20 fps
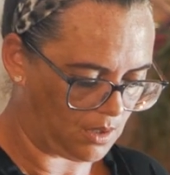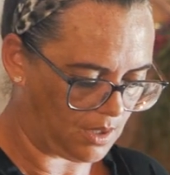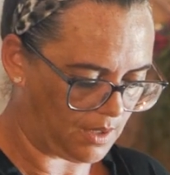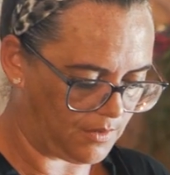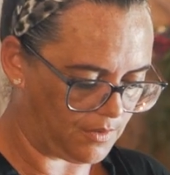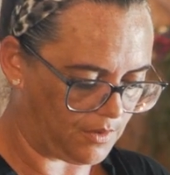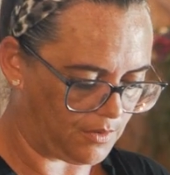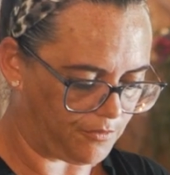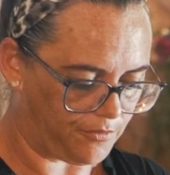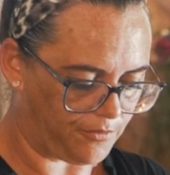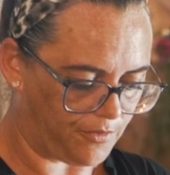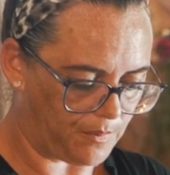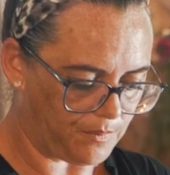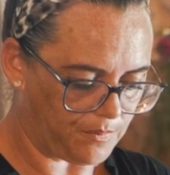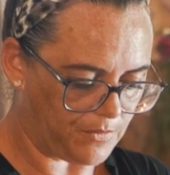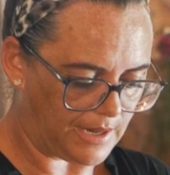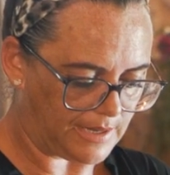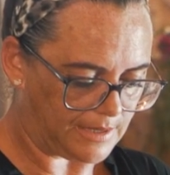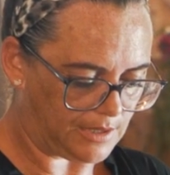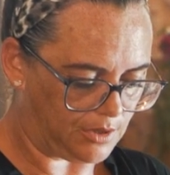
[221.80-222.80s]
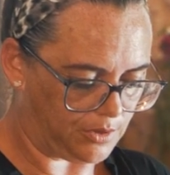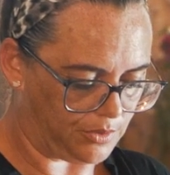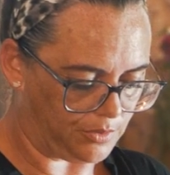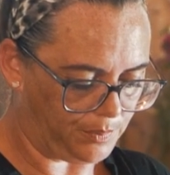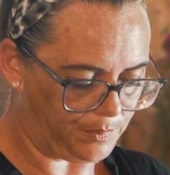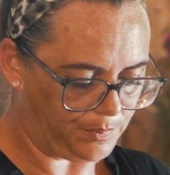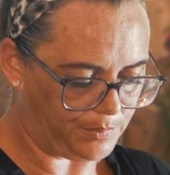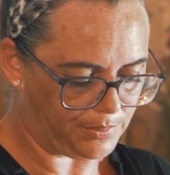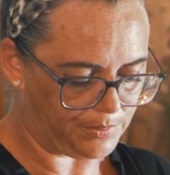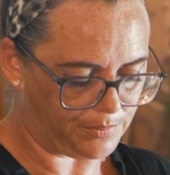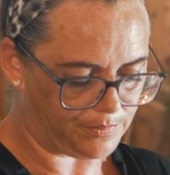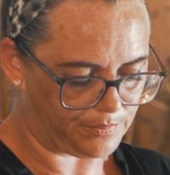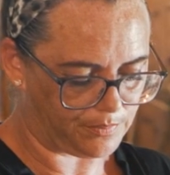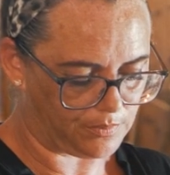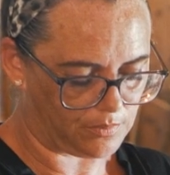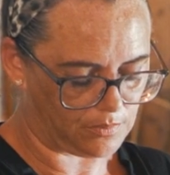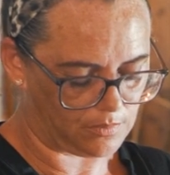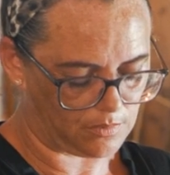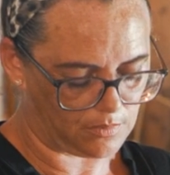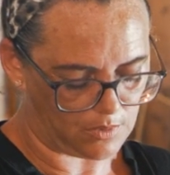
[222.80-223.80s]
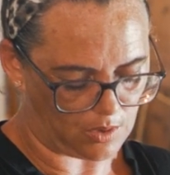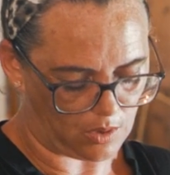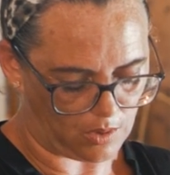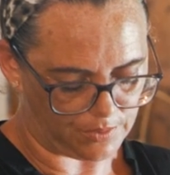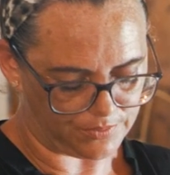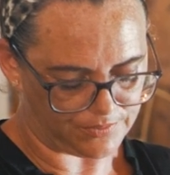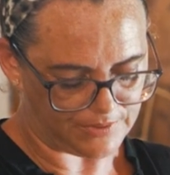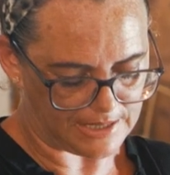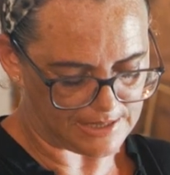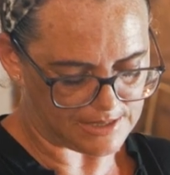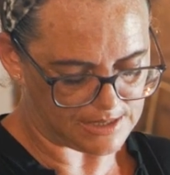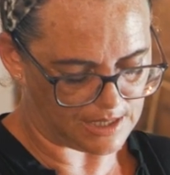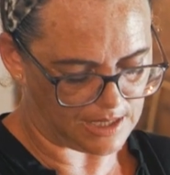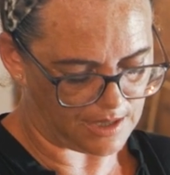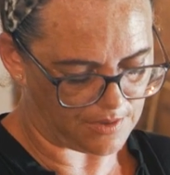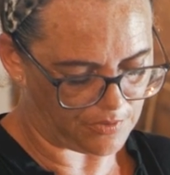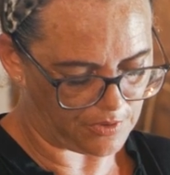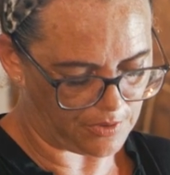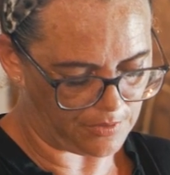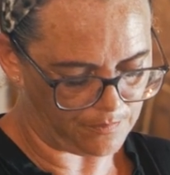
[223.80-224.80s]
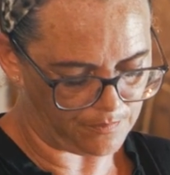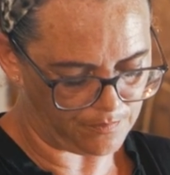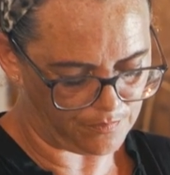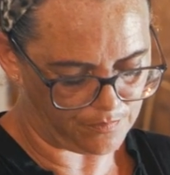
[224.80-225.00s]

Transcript: And then from that loop, hold that together.